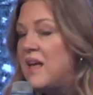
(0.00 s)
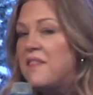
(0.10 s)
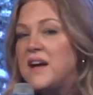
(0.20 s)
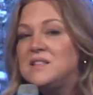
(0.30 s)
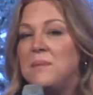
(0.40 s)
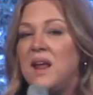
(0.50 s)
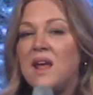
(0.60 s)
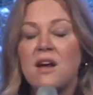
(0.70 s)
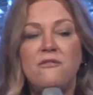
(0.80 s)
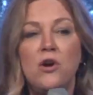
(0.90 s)
That's
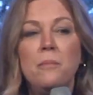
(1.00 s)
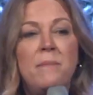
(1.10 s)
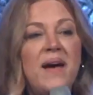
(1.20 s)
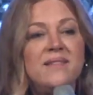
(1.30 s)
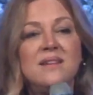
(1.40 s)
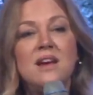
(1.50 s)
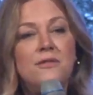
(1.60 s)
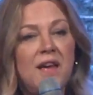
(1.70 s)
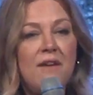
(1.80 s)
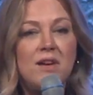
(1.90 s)
meaning if your best
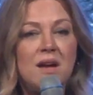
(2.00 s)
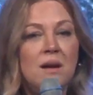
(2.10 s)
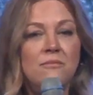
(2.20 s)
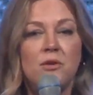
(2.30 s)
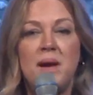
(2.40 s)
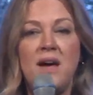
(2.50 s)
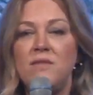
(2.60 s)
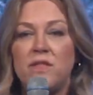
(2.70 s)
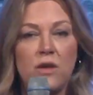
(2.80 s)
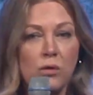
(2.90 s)
gifts haven't come from
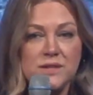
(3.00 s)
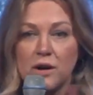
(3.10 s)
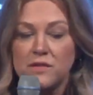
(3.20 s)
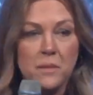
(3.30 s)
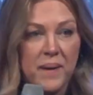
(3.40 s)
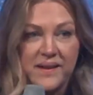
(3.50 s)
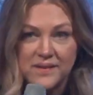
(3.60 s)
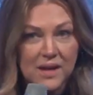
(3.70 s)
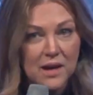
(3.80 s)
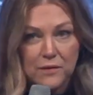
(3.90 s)
heaven, those aren't the
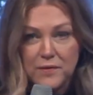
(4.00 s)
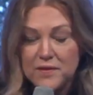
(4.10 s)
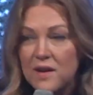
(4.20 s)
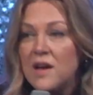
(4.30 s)
best gifts.